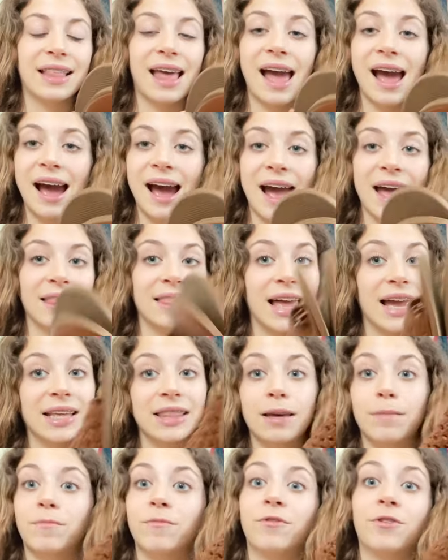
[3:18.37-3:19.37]
I like
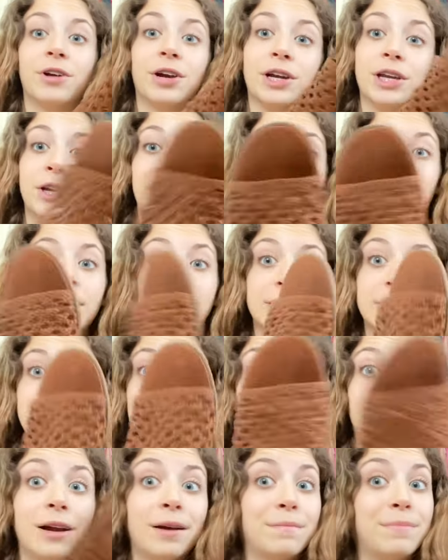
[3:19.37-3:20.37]
them for a cute
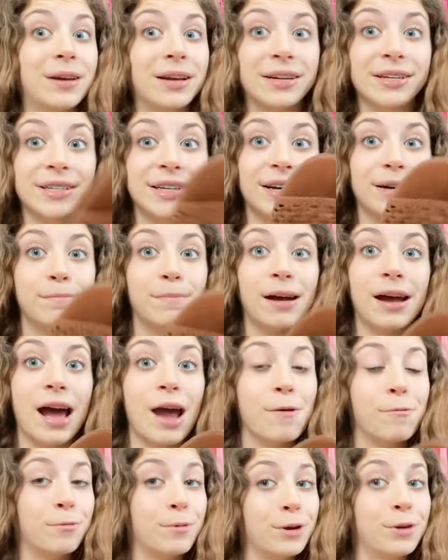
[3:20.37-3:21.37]
Instagram picture, but
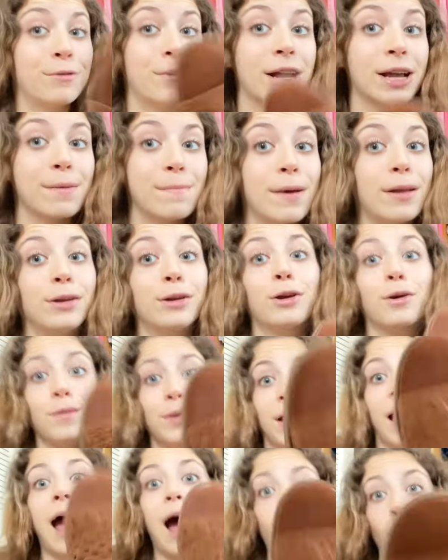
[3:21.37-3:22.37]
I wouldn't recommend
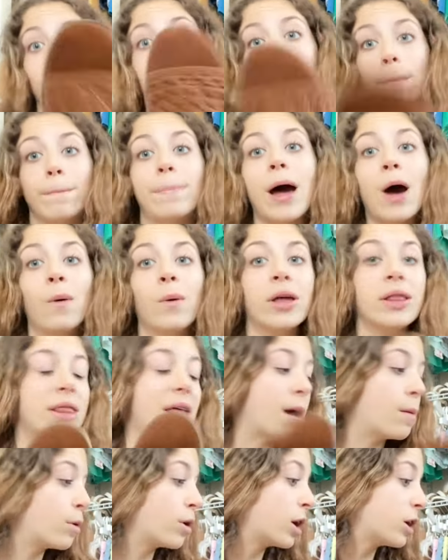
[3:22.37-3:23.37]
going out and about in
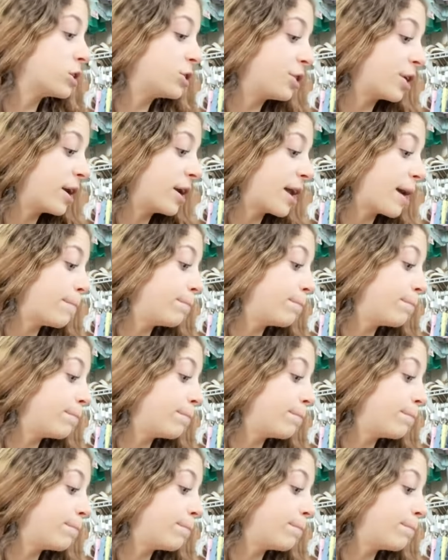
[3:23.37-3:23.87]
them or else you're gonna get